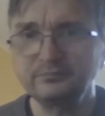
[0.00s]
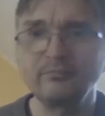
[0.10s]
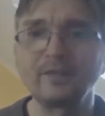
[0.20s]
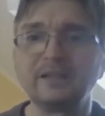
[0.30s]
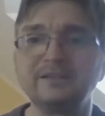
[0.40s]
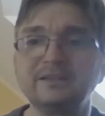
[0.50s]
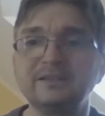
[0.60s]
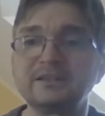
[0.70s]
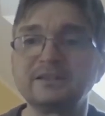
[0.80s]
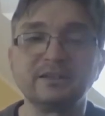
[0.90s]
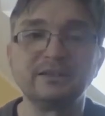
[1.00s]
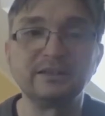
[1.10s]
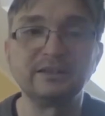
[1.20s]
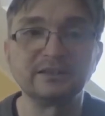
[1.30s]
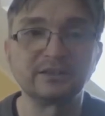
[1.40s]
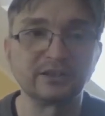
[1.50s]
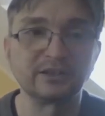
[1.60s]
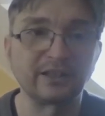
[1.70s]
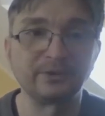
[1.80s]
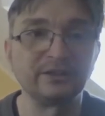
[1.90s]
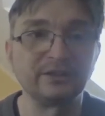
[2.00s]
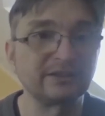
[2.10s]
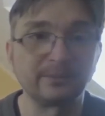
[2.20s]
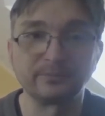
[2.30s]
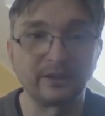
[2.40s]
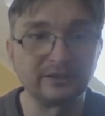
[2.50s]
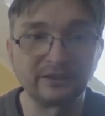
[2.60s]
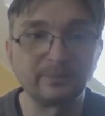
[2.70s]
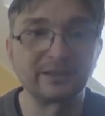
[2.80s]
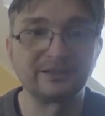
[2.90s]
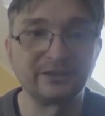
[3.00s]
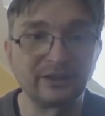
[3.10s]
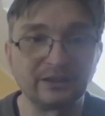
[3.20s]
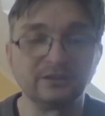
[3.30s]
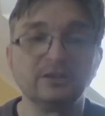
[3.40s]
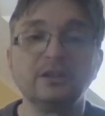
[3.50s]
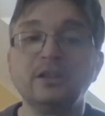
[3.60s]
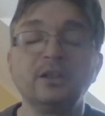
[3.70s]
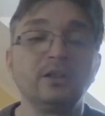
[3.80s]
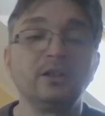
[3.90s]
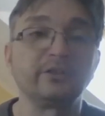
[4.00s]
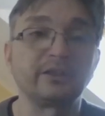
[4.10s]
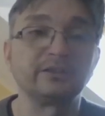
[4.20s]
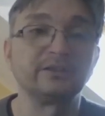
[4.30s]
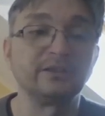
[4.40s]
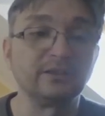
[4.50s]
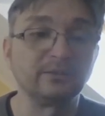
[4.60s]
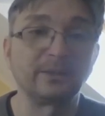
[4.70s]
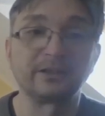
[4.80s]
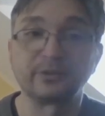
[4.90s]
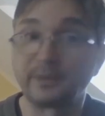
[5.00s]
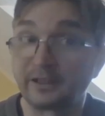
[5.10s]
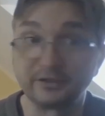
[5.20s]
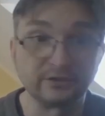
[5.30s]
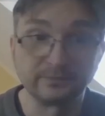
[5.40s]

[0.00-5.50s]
This is common in some antibacterial or antimicrobial